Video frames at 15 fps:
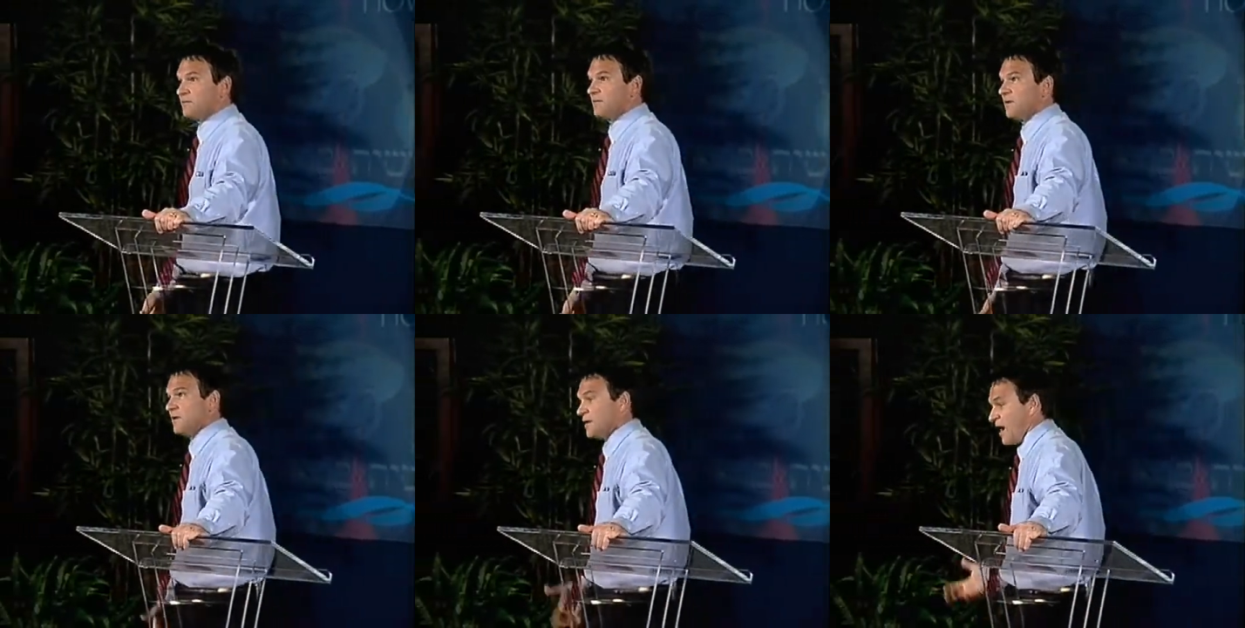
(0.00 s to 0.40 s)

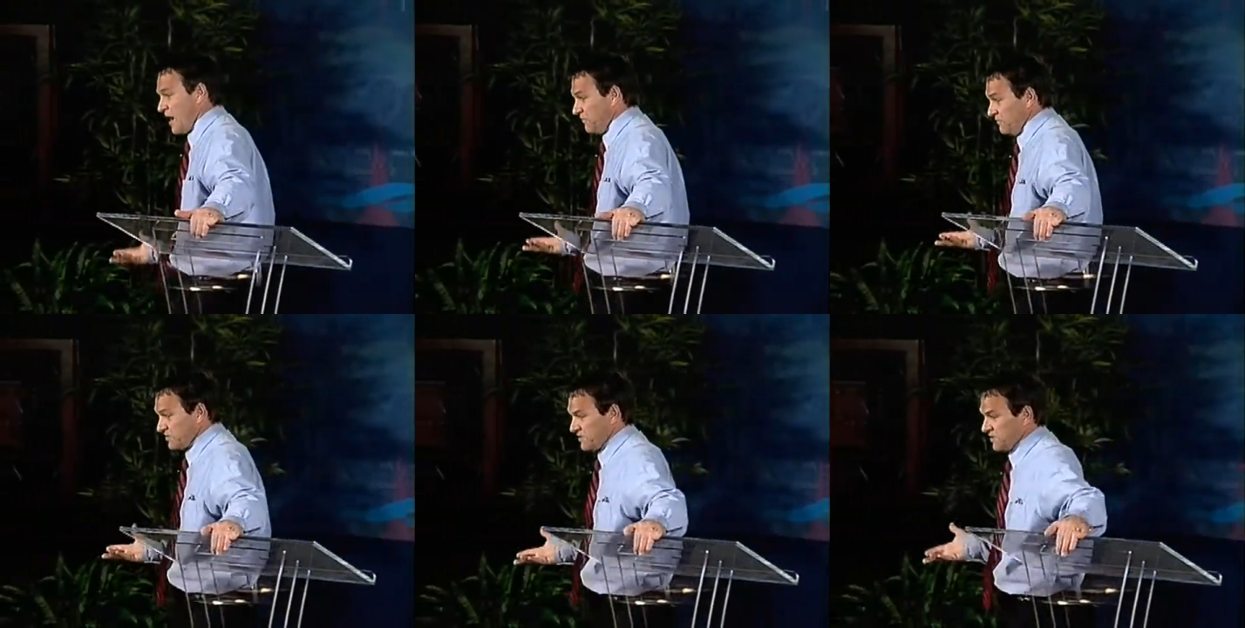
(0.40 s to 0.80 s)
and
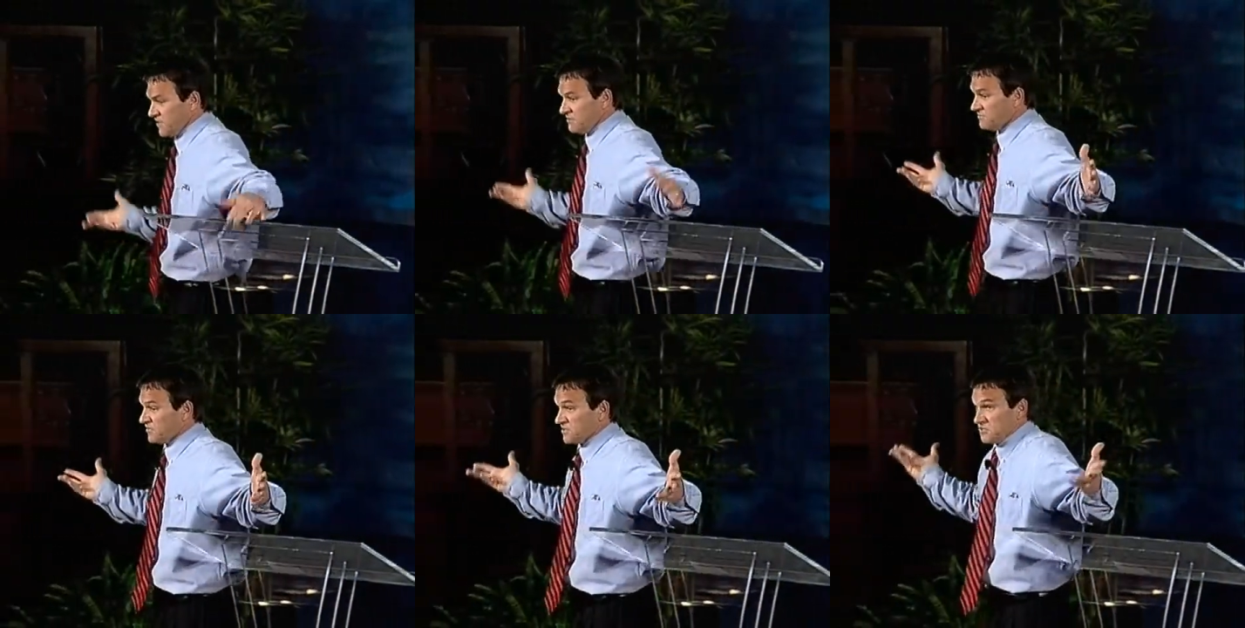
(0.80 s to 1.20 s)
obviously
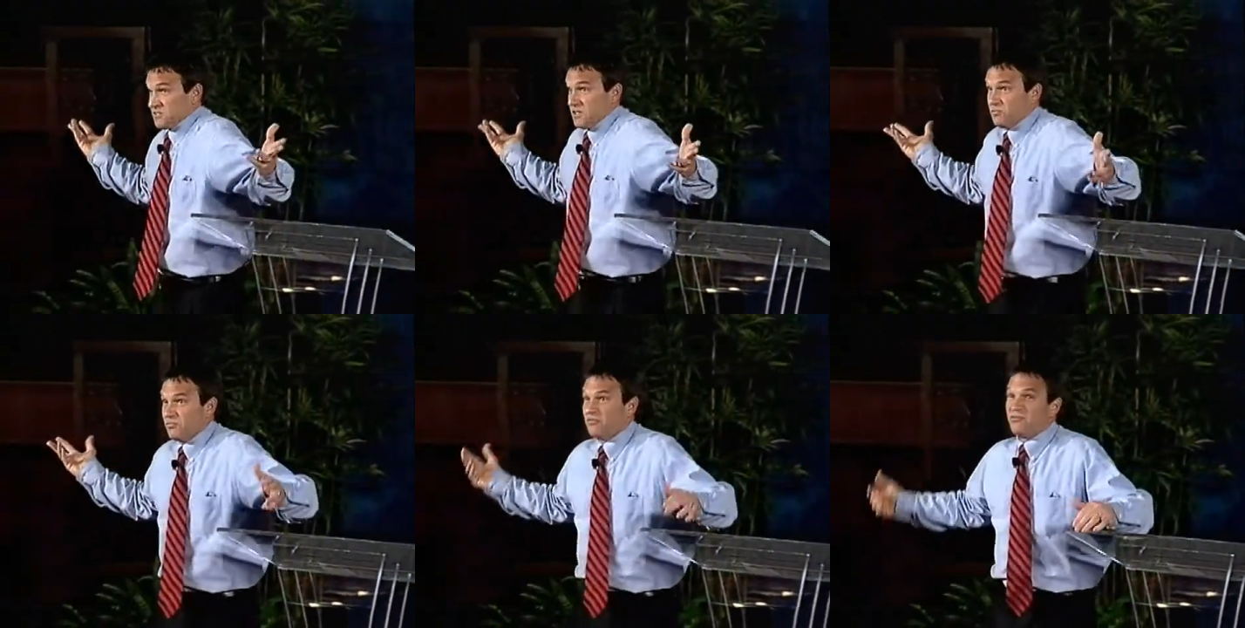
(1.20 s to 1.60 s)
the
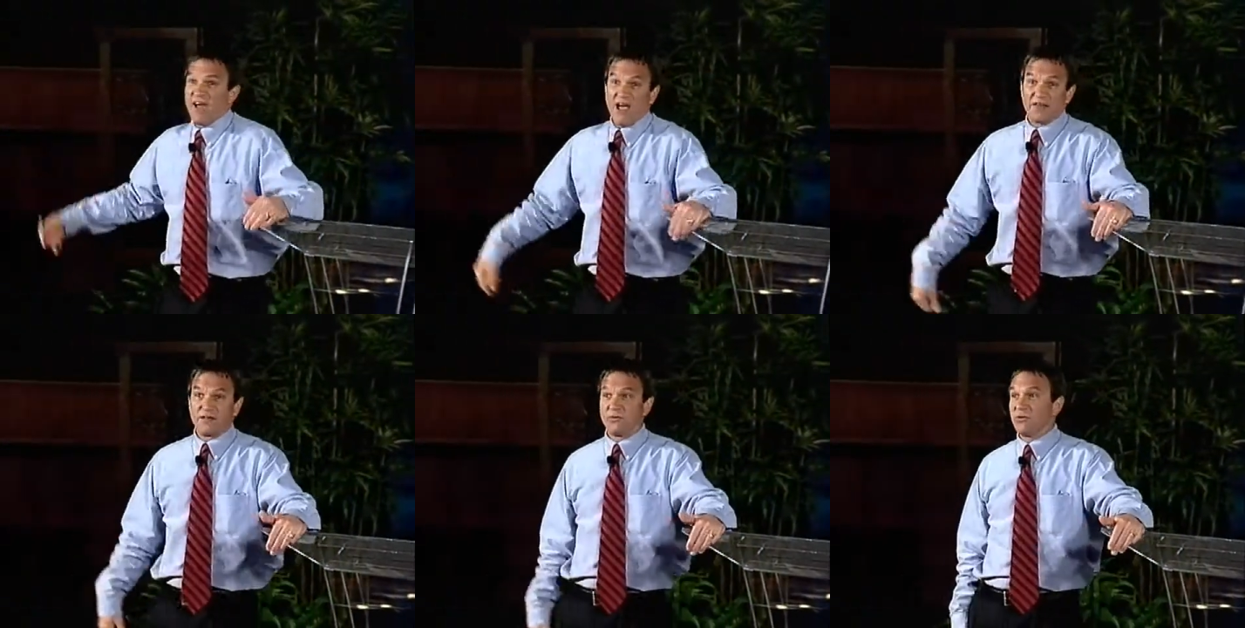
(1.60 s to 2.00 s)
simple
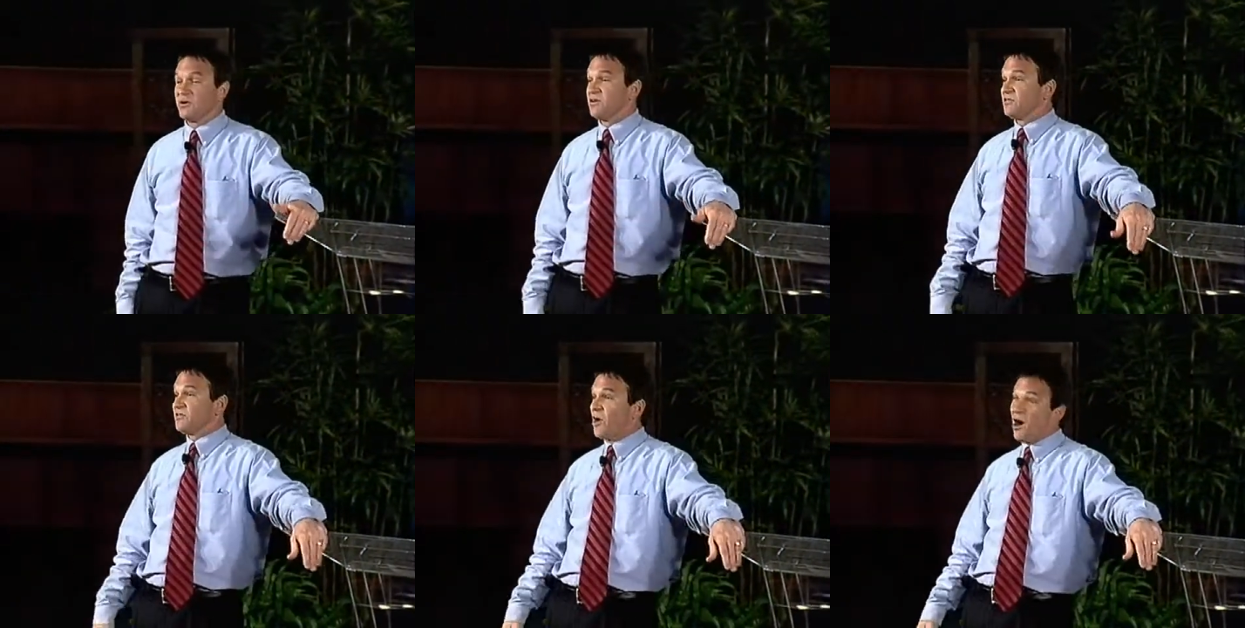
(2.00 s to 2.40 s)
fact that we're
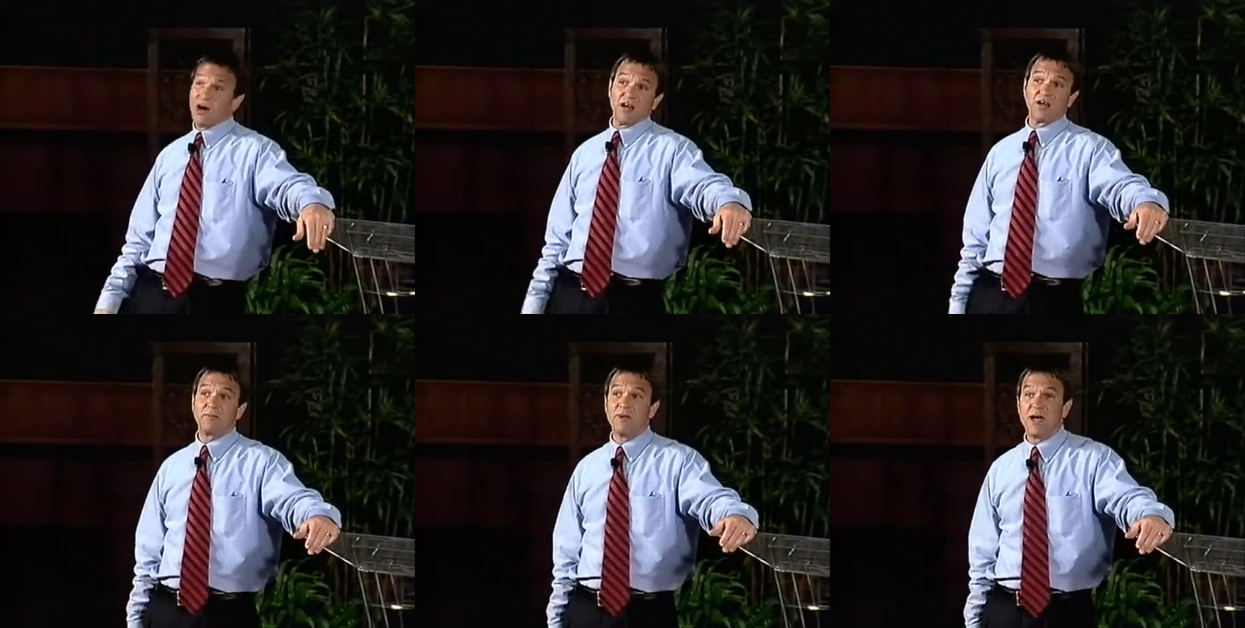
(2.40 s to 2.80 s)
here
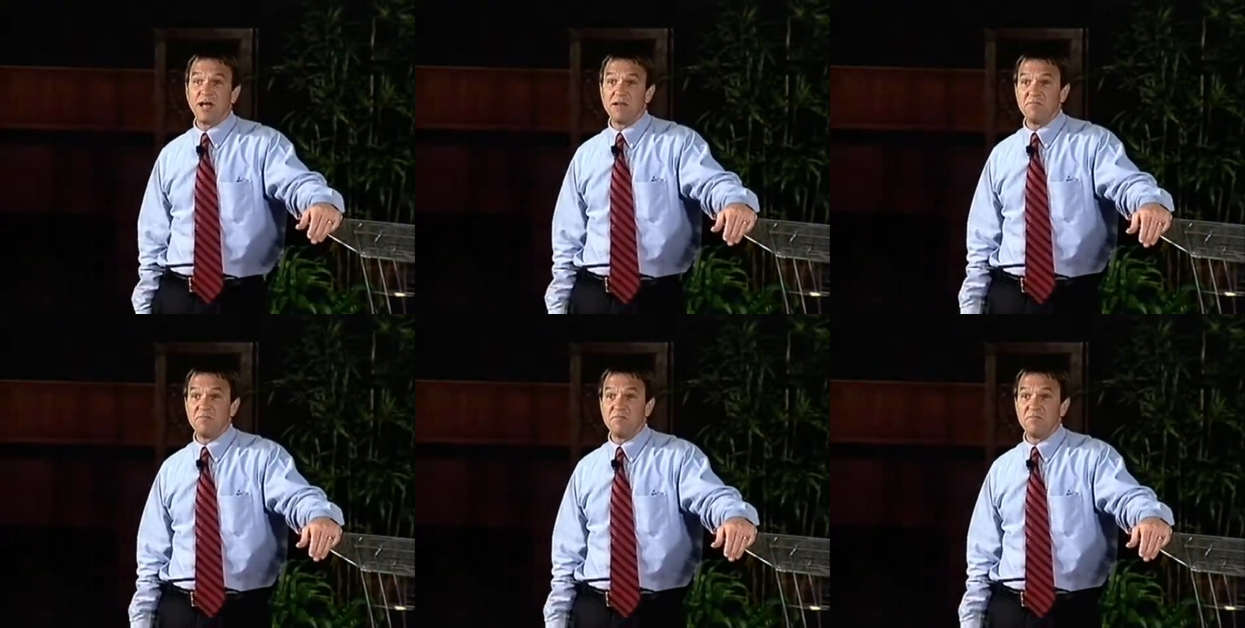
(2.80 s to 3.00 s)
talking about it